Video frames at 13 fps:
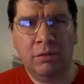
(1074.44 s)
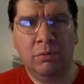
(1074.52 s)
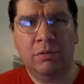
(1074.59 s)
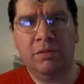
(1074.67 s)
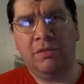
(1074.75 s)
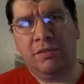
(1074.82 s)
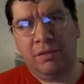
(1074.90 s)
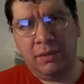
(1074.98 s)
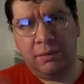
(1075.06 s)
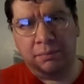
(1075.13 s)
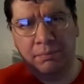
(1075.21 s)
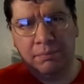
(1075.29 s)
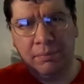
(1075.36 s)
who was
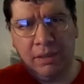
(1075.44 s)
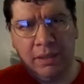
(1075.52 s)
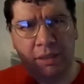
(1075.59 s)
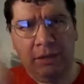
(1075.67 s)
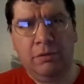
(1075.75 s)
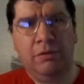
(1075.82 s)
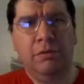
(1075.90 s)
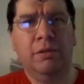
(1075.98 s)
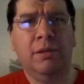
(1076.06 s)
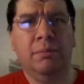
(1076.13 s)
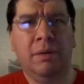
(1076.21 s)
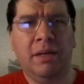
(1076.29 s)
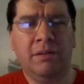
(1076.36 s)
killed
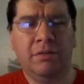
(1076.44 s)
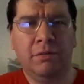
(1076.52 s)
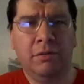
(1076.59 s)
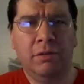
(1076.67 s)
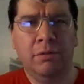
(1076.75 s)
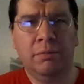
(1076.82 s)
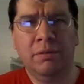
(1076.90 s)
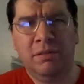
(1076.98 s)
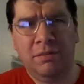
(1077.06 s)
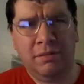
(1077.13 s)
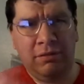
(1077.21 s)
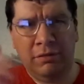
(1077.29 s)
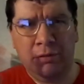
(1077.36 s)
during the massacre, but
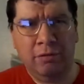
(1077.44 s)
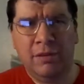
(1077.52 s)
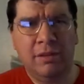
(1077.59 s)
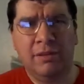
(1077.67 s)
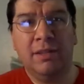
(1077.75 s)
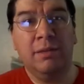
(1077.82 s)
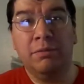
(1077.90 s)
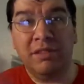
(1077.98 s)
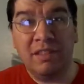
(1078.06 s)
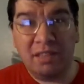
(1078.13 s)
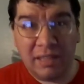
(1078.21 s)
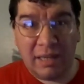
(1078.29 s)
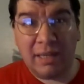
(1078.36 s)
it turns out that he was
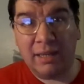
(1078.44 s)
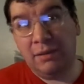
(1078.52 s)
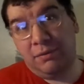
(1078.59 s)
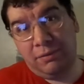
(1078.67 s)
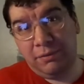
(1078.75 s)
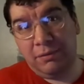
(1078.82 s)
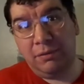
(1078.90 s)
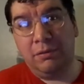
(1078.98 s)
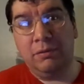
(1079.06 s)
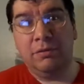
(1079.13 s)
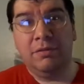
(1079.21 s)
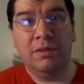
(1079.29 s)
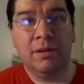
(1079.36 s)
alive the
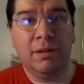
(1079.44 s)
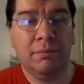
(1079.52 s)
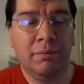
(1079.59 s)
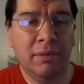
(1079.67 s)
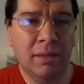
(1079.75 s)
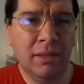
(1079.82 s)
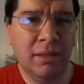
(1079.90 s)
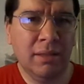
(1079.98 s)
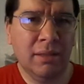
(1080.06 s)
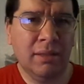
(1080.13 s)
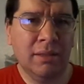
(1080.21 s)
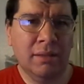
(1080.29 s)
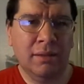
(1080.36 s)
whole time.
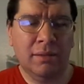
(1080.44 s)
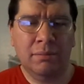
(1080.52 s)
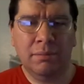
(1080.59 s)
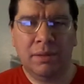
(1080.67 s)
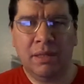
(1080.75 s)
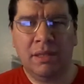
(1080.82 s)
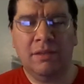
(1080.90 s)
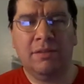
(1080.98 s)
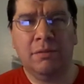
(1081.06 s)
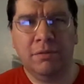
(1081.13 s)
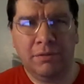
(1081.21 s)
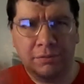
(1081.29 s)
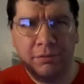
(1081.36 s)
But I guess
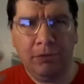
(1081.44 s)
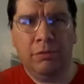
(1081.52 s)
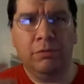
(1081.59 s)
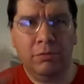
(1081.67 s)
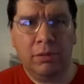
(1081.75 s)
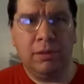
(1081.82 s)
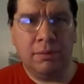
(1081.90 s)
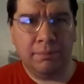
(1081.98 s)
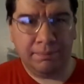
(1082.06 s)
it was through